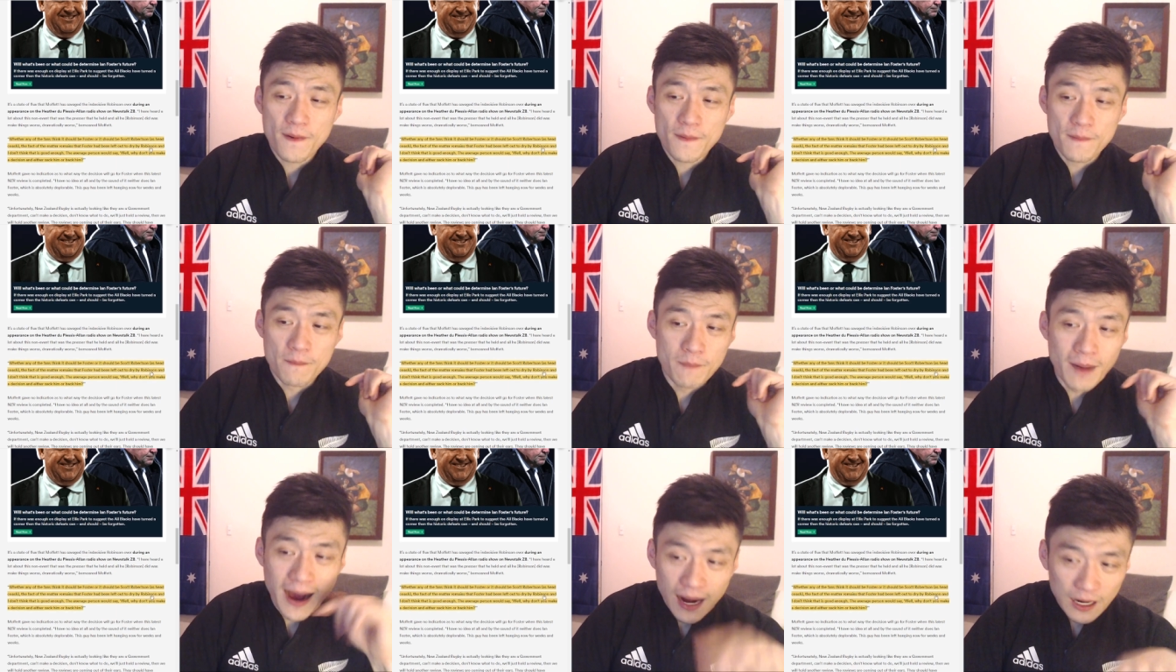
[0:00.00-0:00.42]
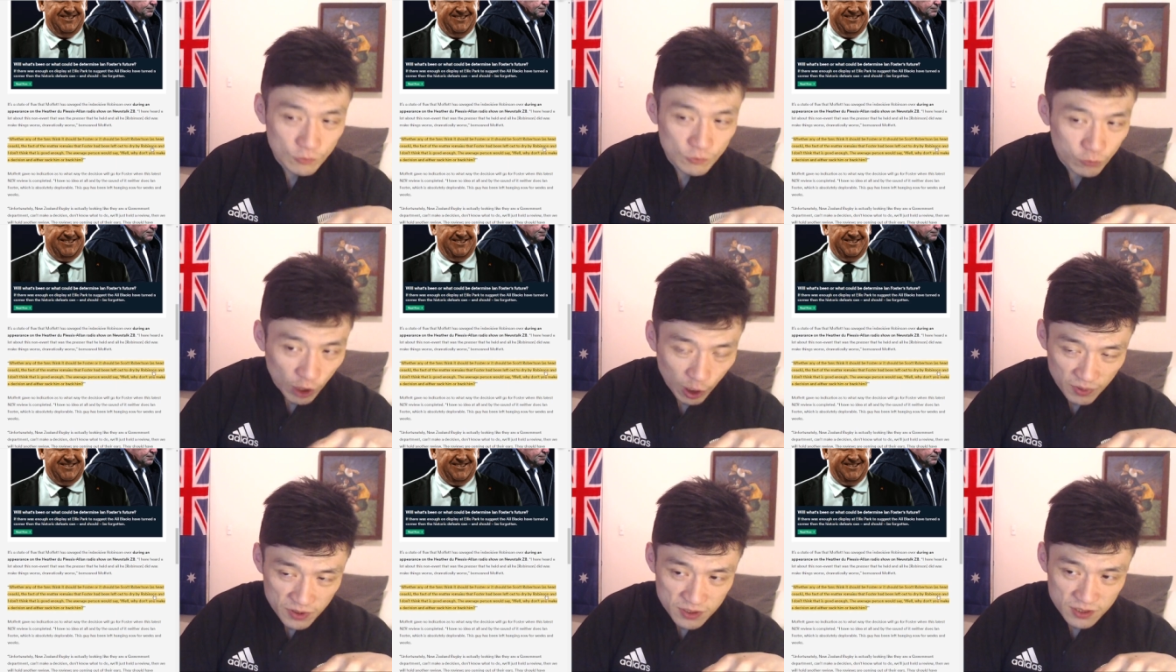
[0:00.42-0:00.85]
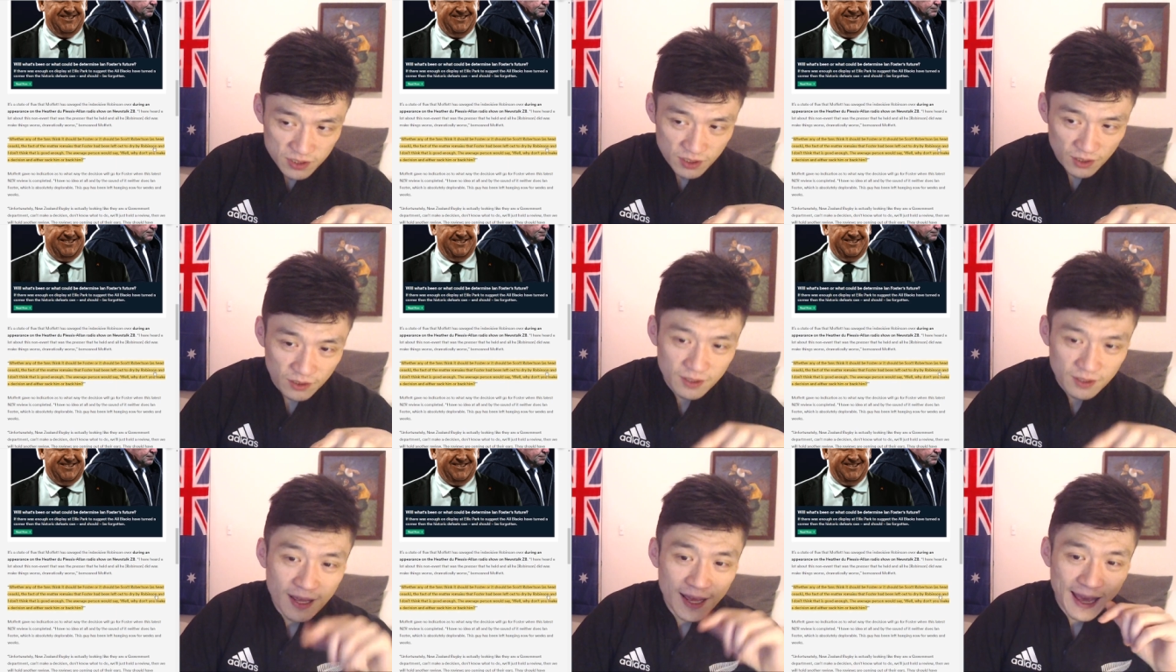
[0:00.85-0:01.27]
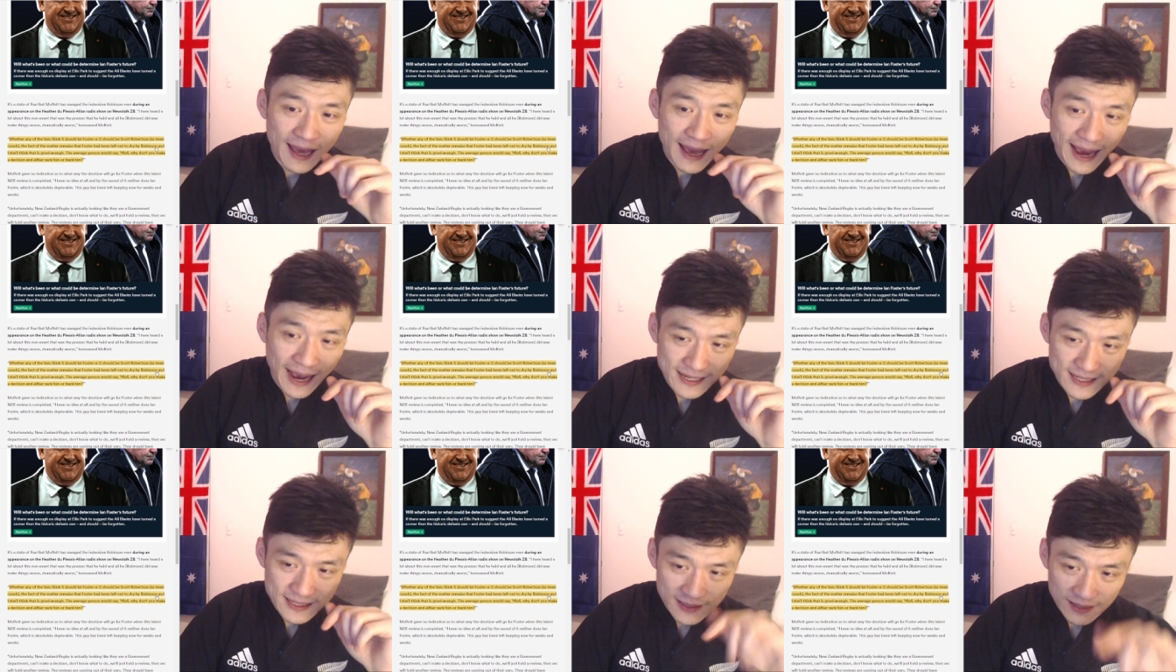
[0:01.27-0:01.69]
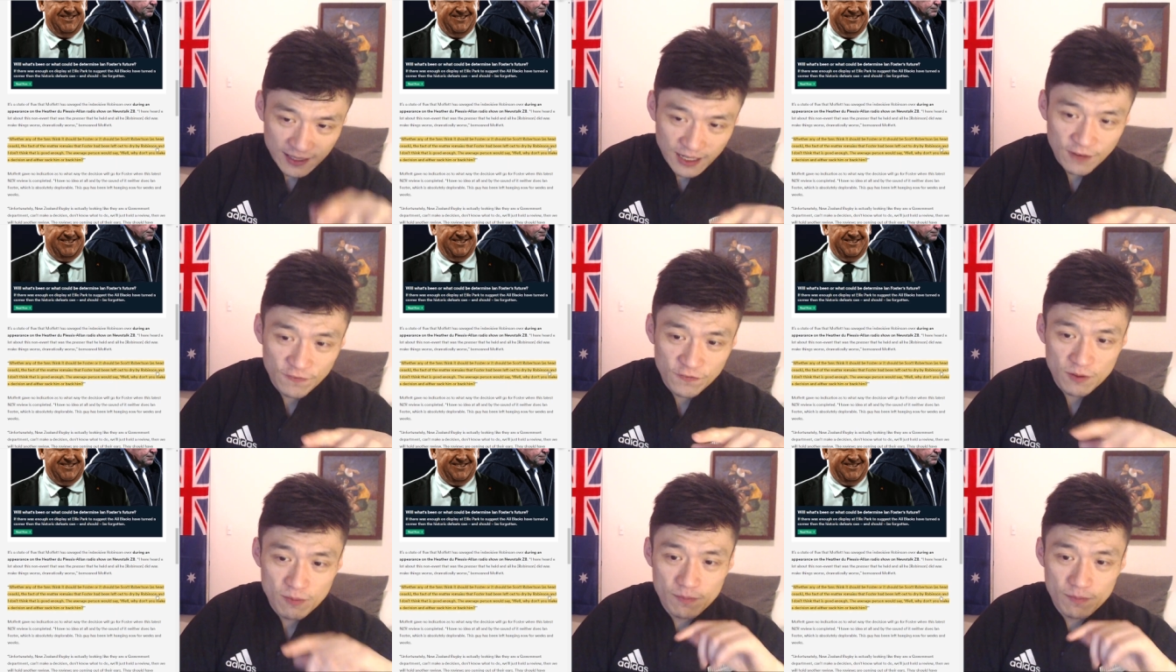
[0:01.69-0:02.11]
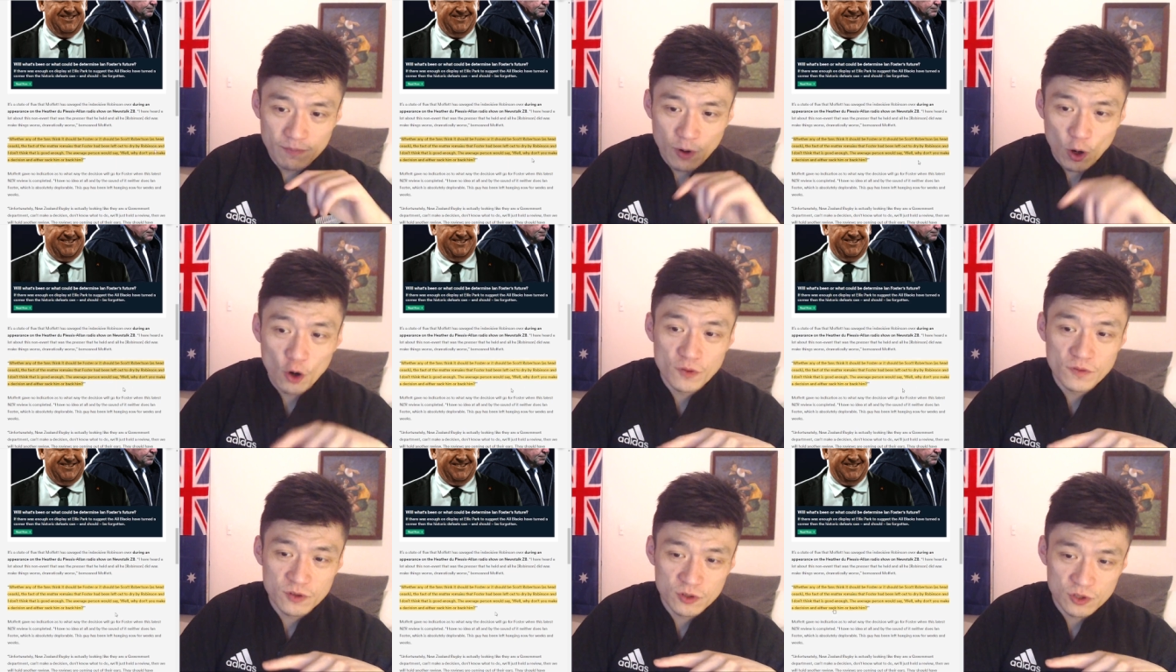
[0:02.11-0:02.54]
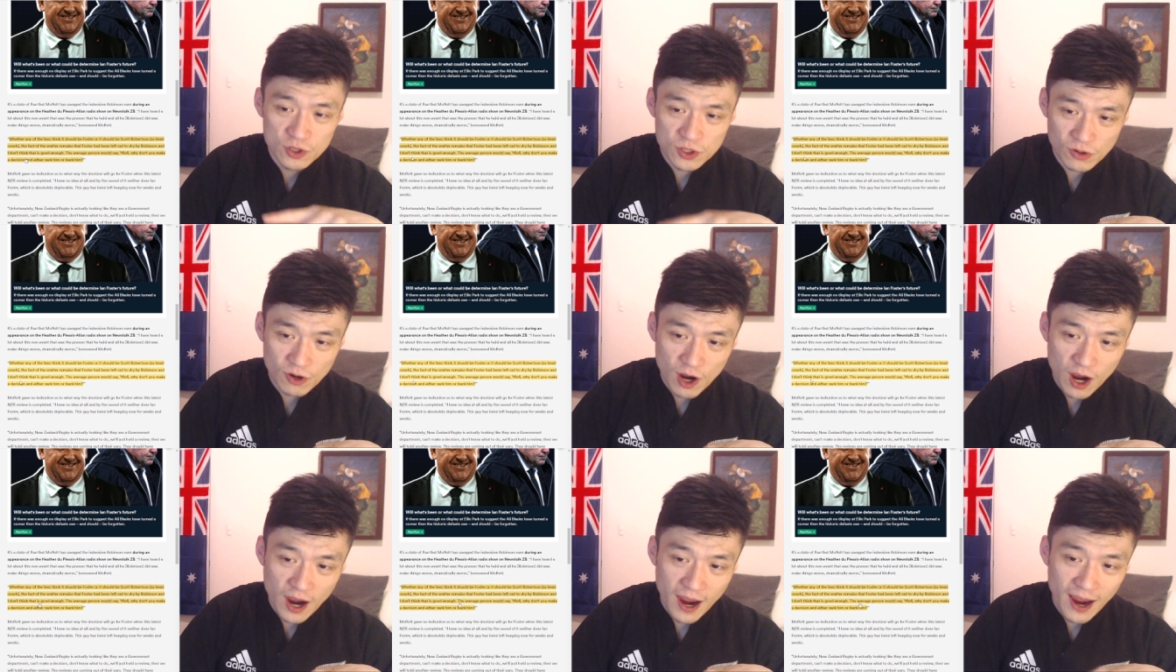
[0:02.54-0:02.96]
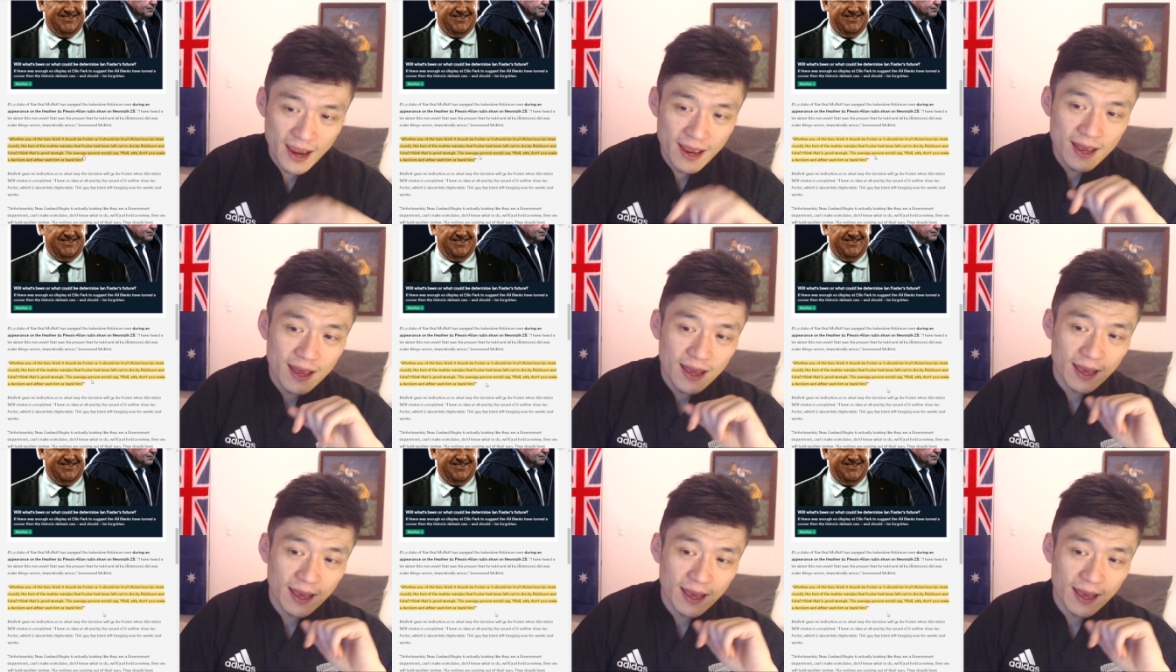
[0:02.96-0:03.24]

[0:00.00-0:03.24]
Mark Robinson, has left them both to dry.